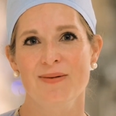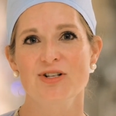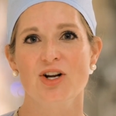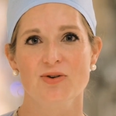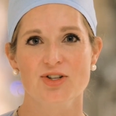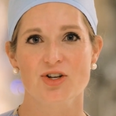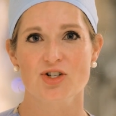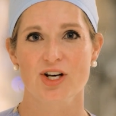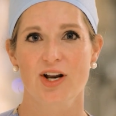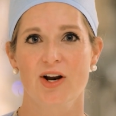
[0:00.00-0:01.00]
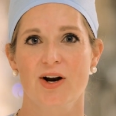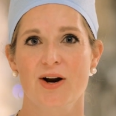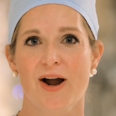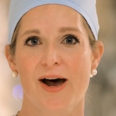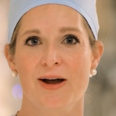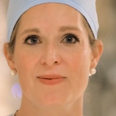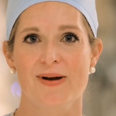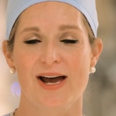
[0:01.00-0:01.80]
I'm a general surgeon here um,